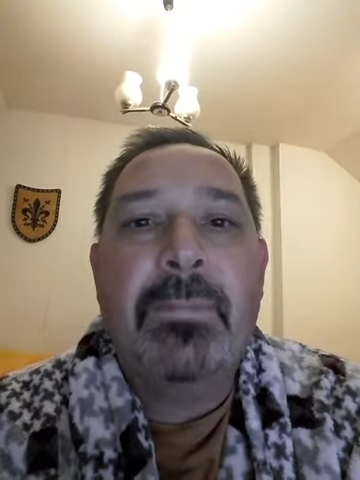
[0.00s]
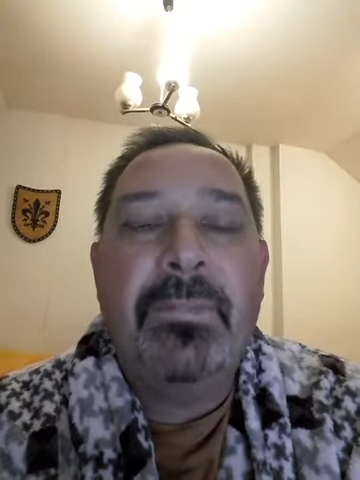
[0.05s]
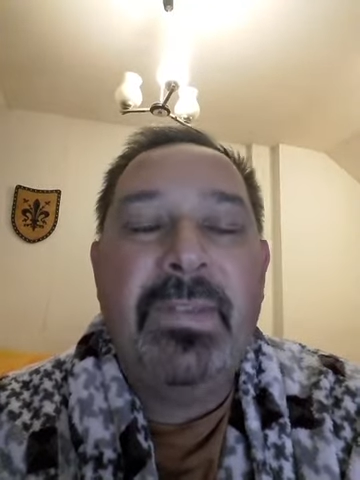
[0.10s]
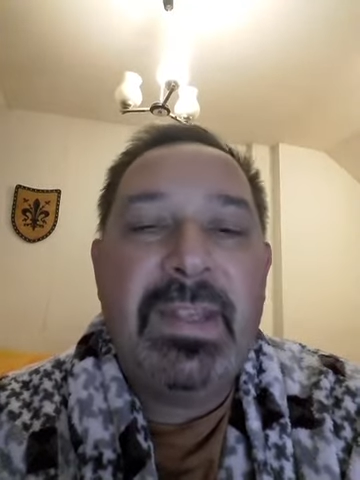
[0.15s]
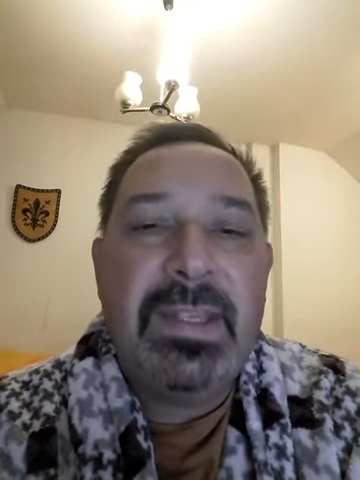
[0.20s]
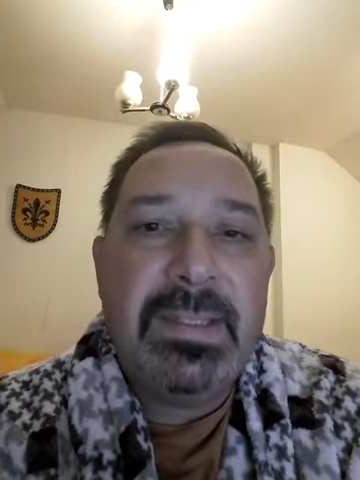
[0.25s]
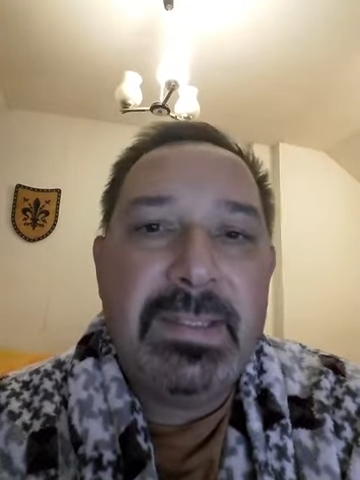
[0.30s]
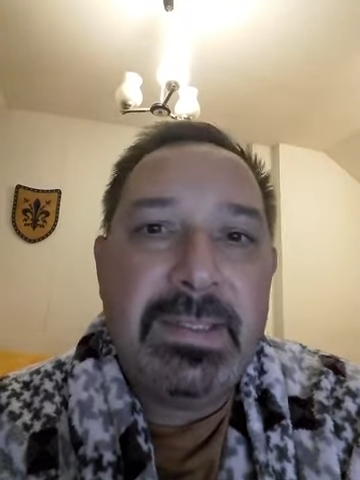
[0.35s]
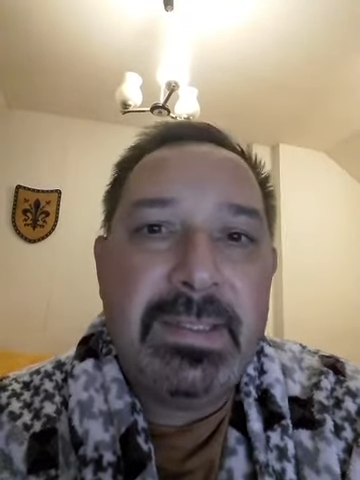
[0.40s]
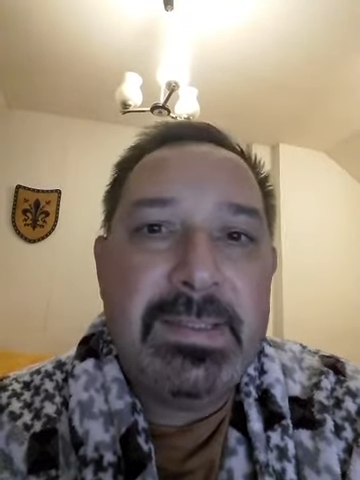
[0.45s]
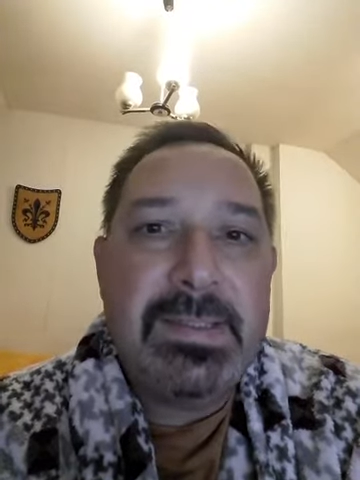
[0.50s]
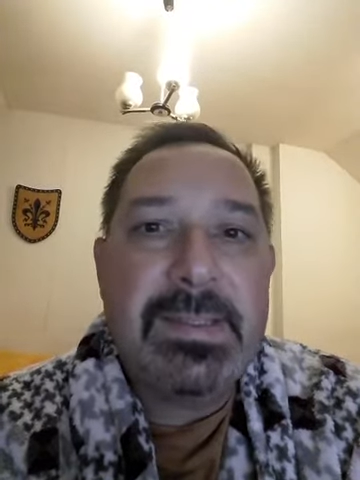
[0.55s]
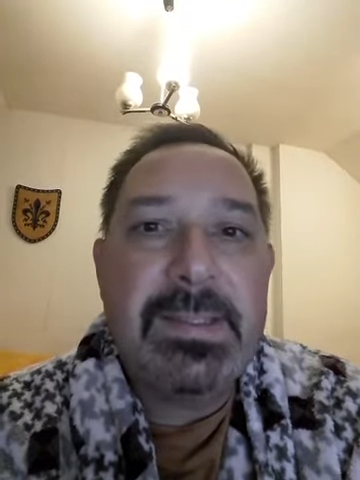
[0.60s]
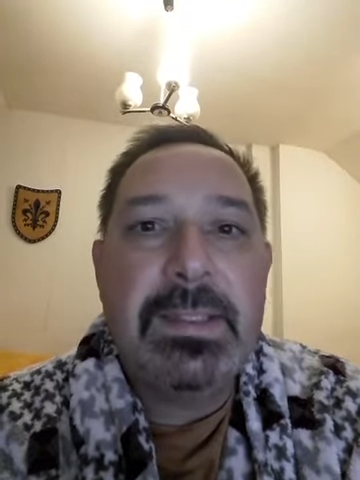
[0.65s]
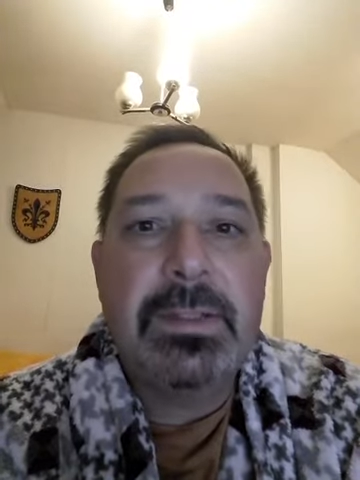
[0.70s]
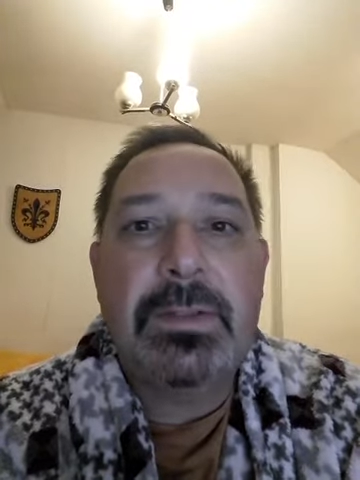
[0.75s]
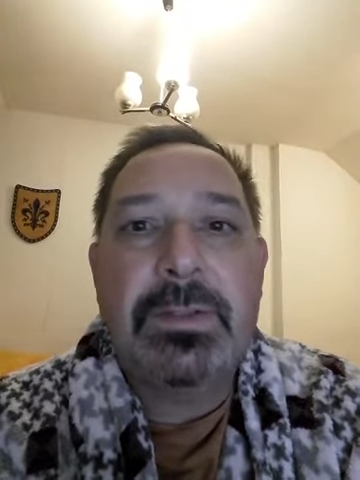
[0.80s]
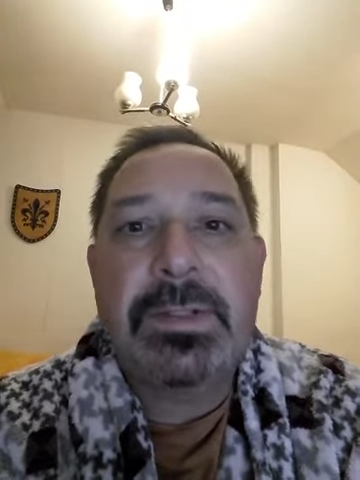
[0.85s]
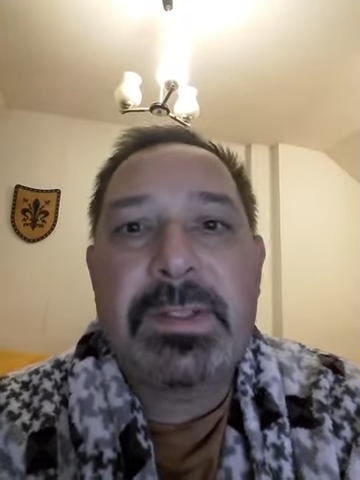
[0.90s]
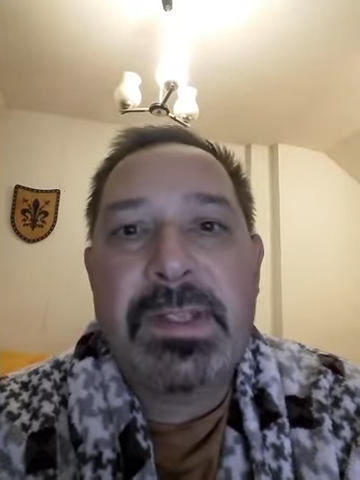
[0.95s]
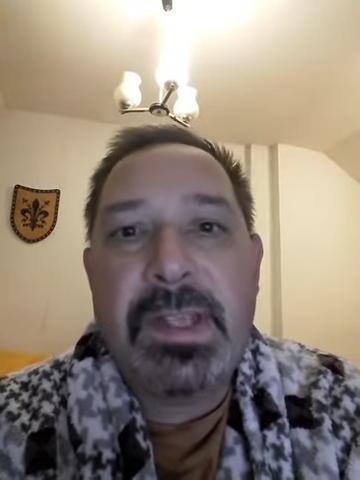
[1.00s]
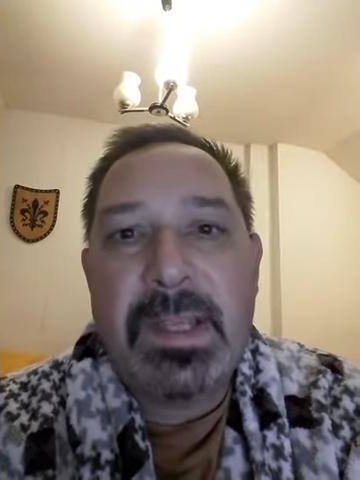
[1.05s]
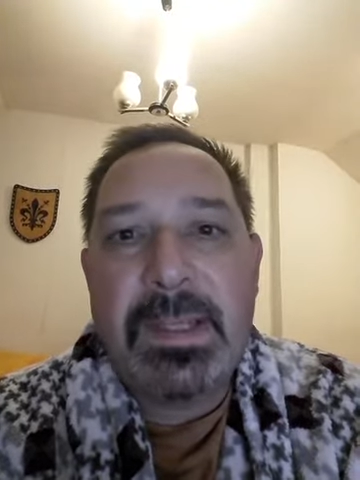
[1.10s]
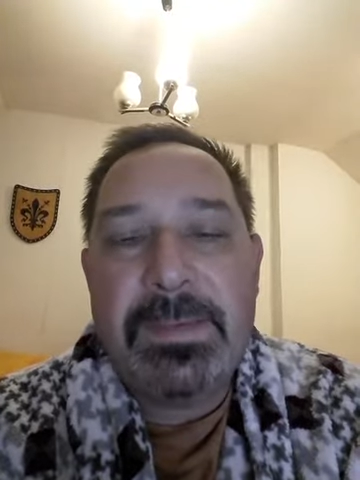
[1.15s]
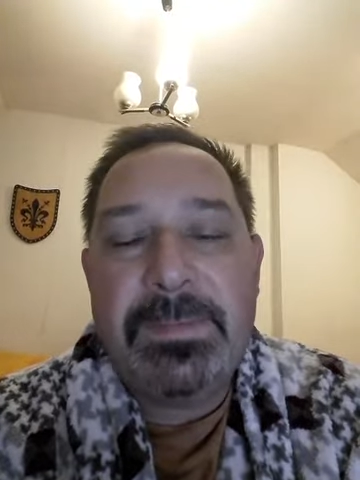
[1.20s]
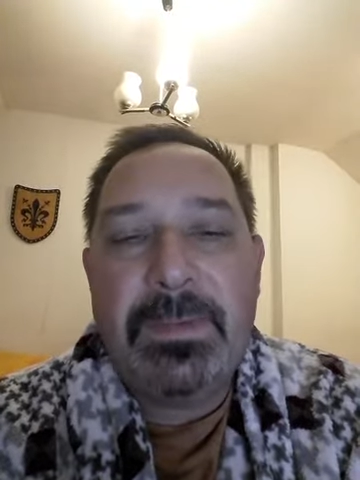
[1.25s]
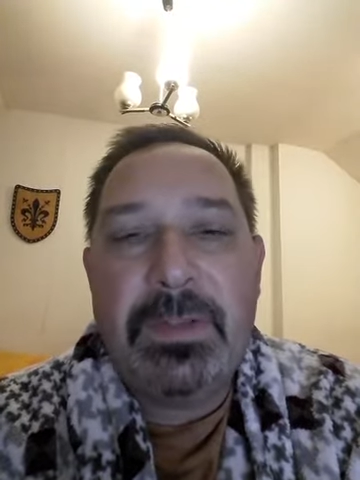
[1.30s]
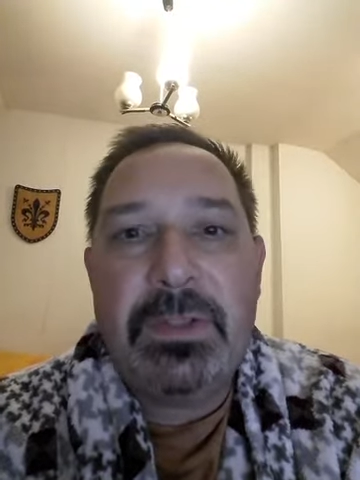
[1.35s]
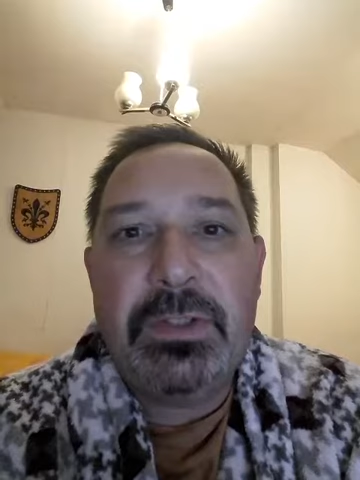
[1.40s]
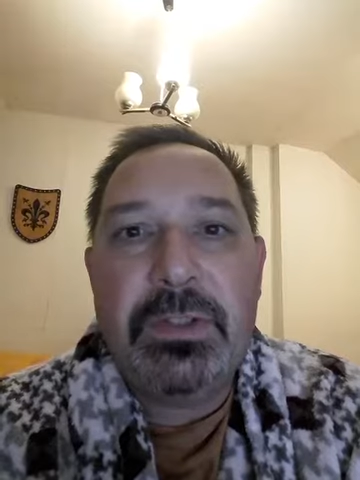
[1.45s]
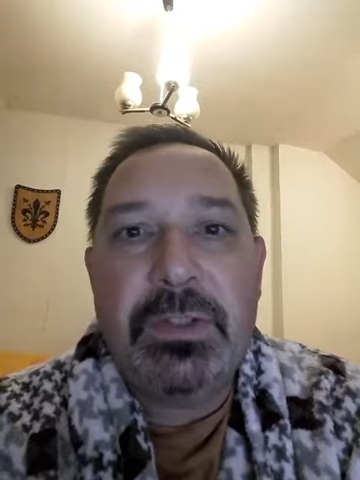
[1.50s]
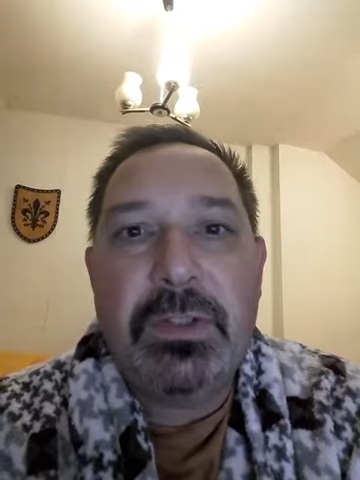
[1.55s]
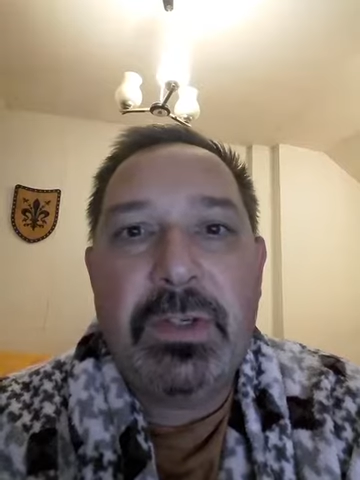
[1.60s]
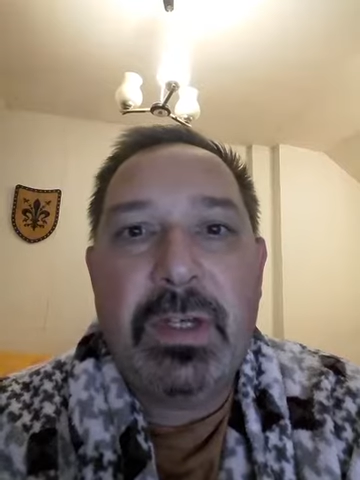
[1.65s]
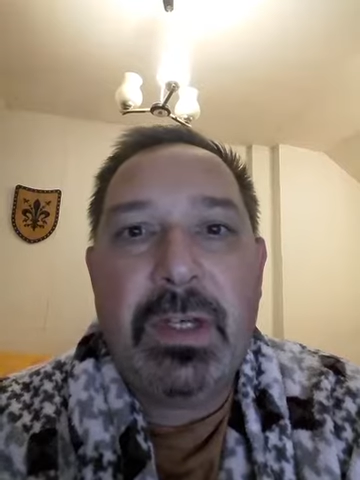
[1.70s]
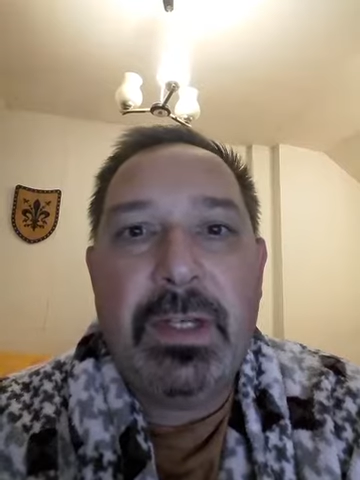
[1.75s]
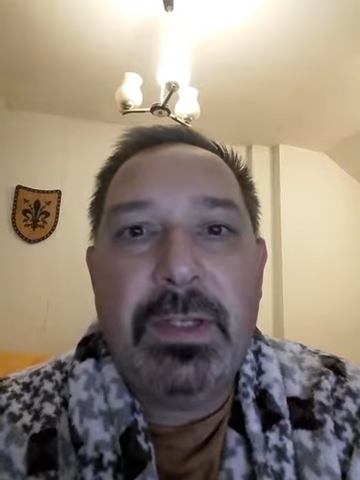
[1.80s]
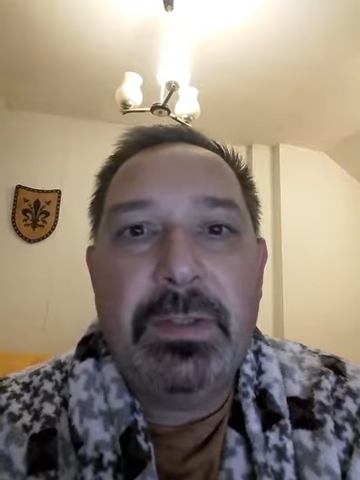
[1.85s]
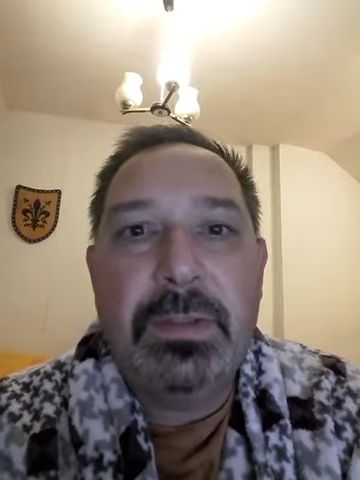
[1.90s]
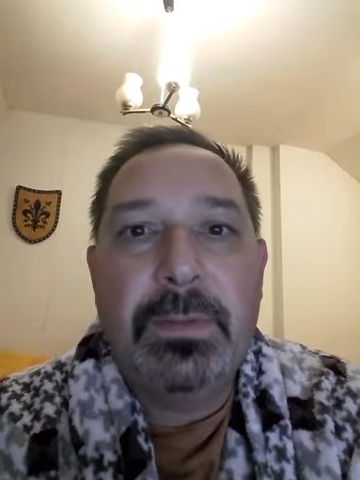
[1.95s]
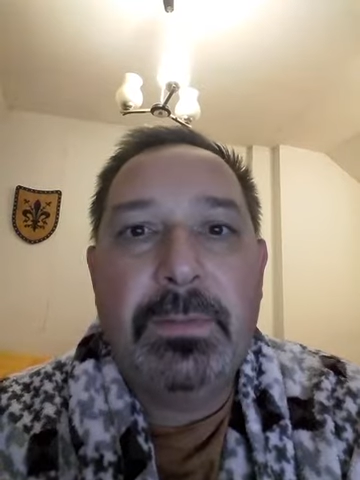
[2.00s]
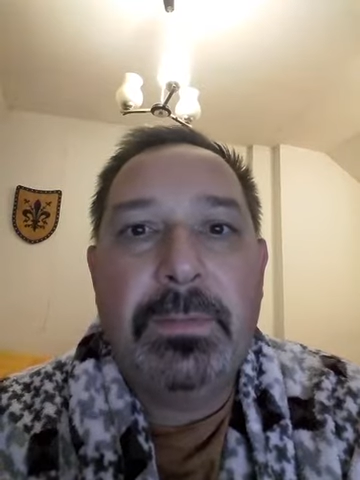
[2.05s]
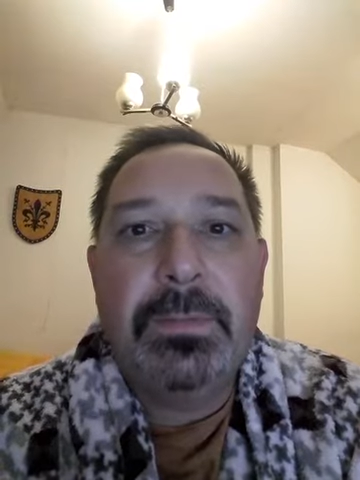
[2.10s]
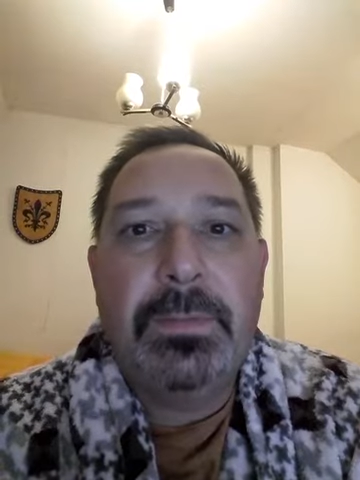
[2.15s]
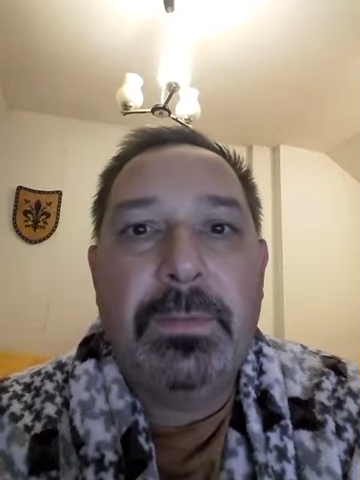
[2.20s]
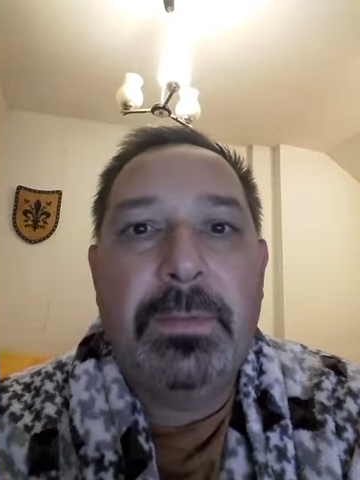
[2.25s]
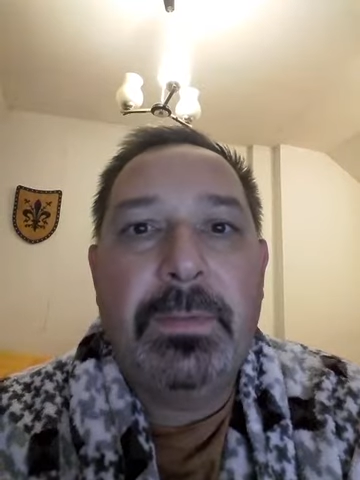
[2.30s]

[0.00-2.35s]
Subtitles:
fantasy or science fiction kind of